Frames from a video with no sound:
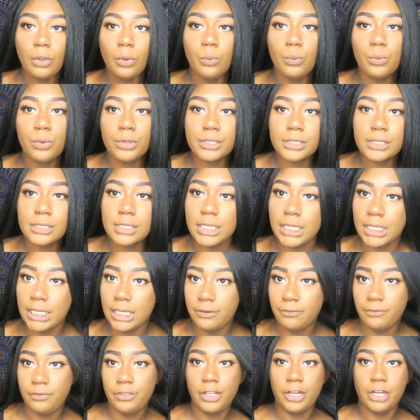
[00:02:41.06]
we'll
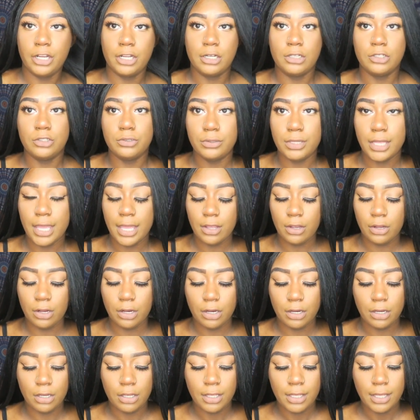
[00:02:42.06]
see if they're gonna do that
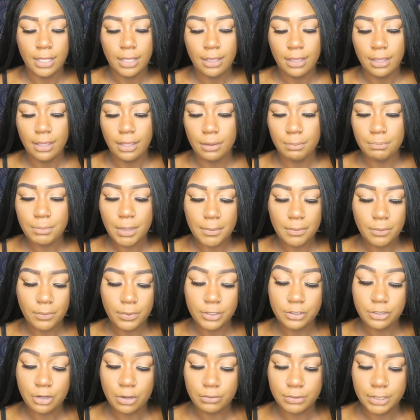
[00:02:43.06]
or maybe
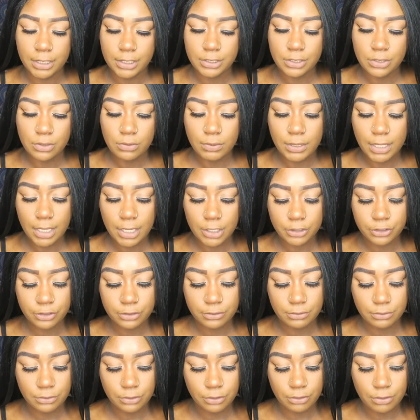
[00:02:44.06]
we don't need to
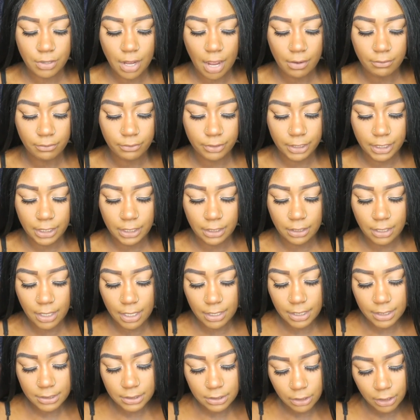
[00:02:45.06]
because you're not really,
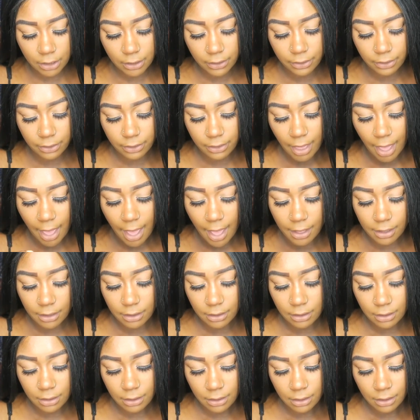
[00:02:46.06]
it doesn't look that,
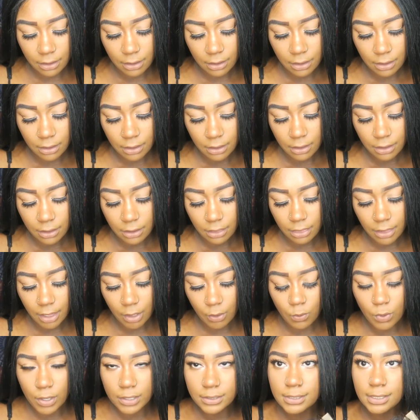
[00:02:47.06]

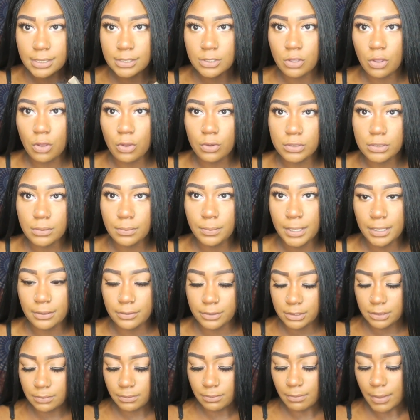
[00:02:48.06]
like once this goes
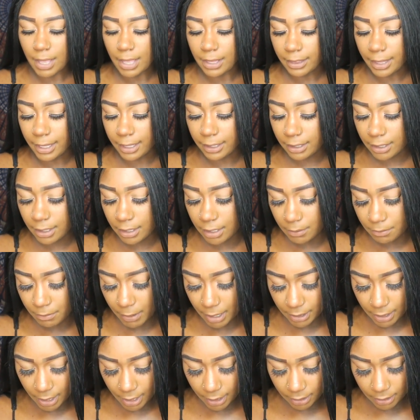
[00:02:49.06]
against my, like it
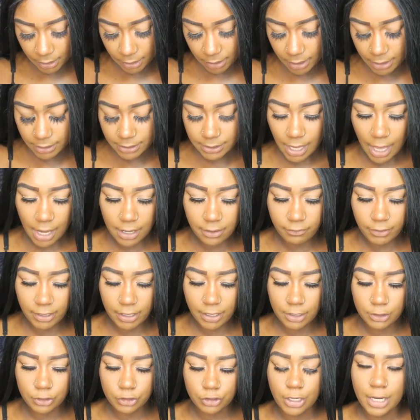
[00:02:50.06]
might not, it's kind of
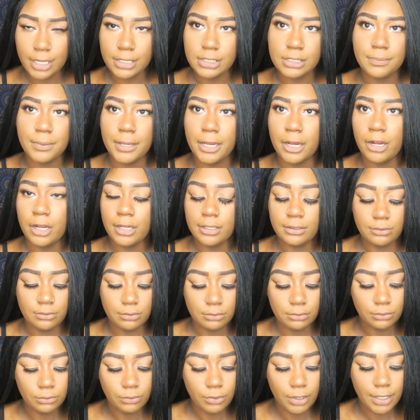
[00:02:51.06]
like a transparent
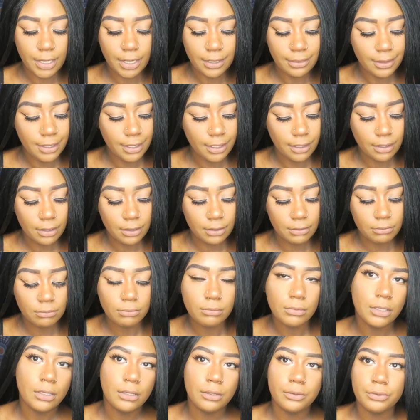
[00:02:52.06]
one, I think
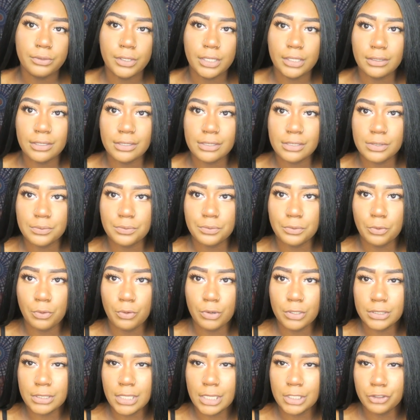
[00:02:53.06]
this,
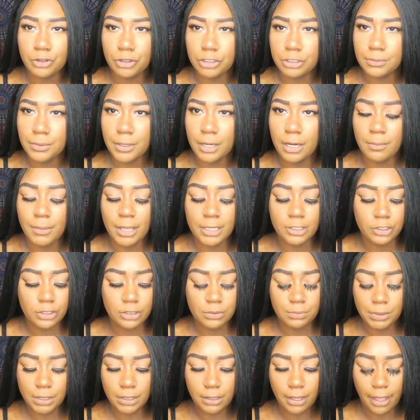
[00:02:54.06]
or it's not transparent, it might
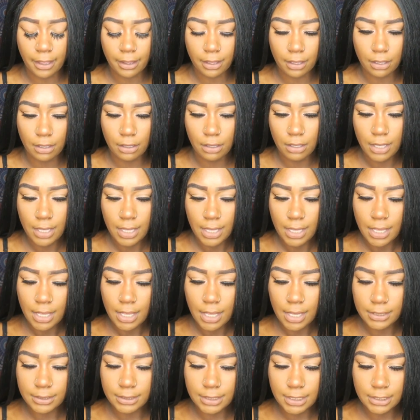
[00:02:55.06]
just be like a
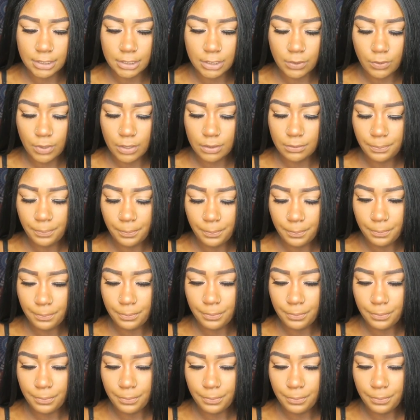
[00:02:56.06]
tinted one.